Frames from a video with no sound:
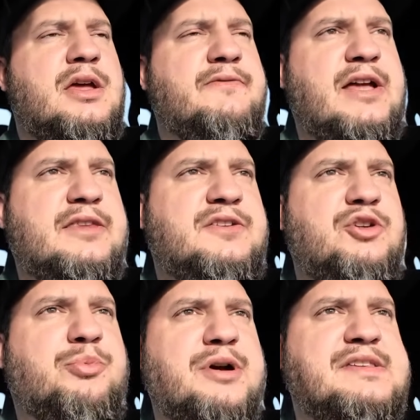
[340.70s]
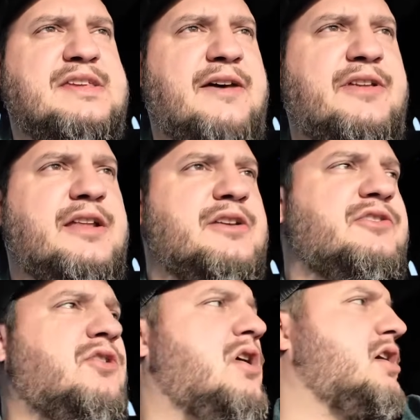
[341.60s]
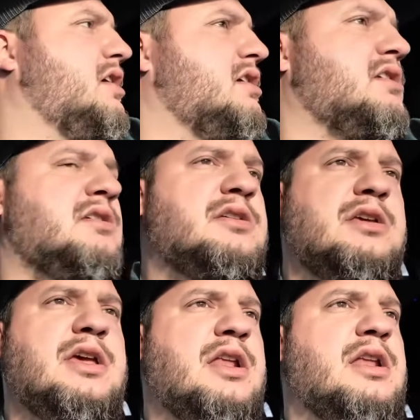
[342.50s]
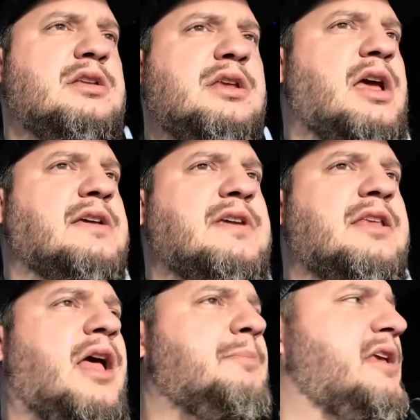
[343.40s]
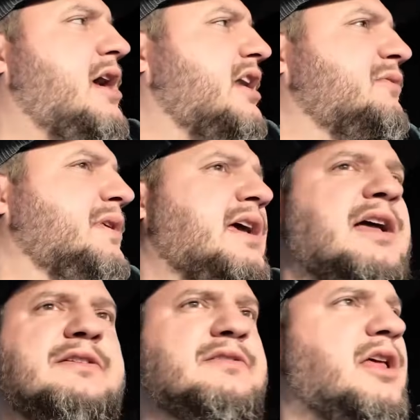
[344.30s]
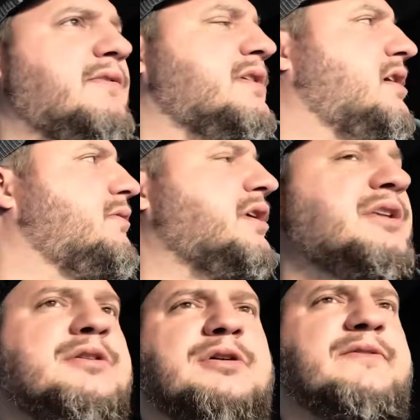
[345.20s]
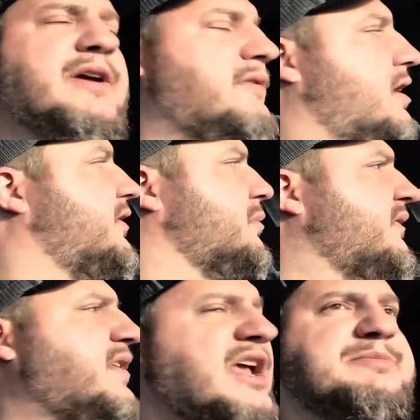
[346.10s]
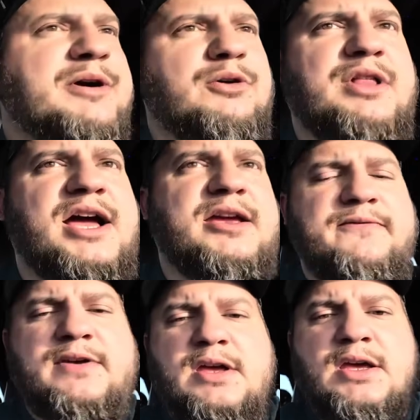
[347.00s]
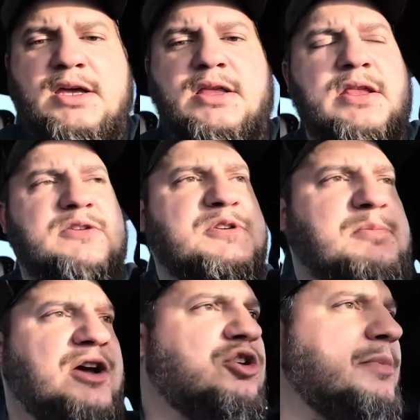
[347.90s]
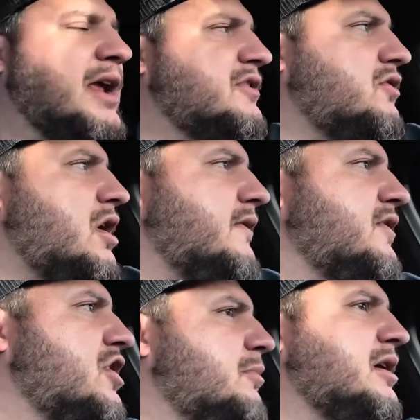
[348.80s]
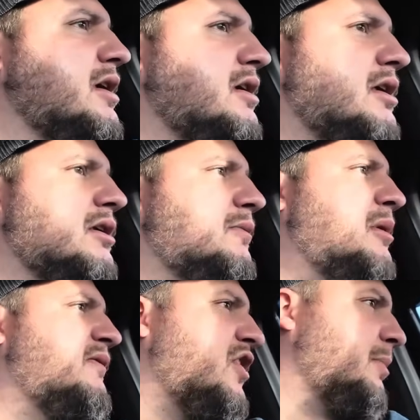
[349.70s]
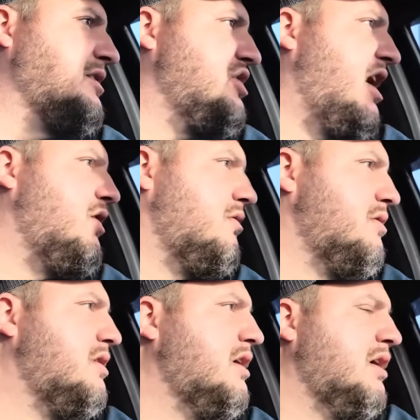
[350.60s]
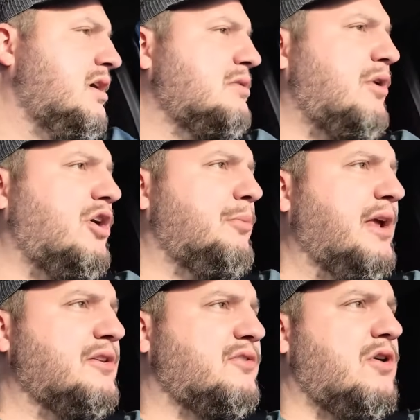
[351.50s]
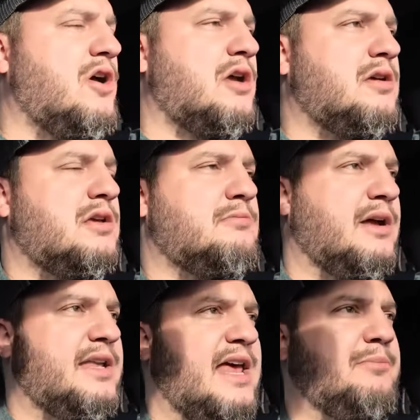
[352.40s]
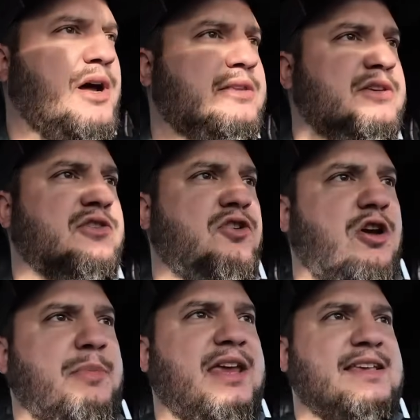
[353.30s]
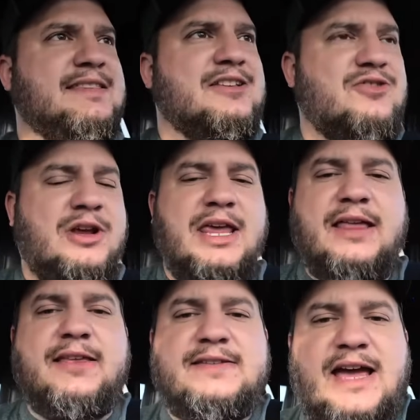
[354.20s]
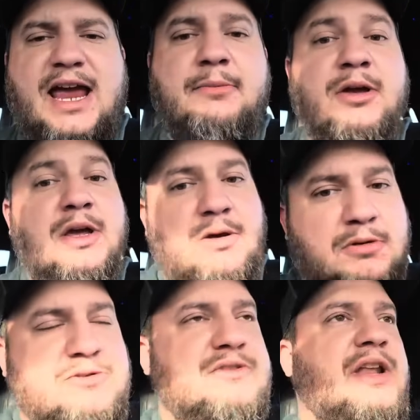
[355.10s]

2.7 in this truck, and guys, I'd be honest with you, I just love it. I really do. I've had nothing but V8s my whole life. This was my old man's truck, if you know me and you've been following my channel. My old man's truck. My dad bought this truck because the truck he had at the time, which was an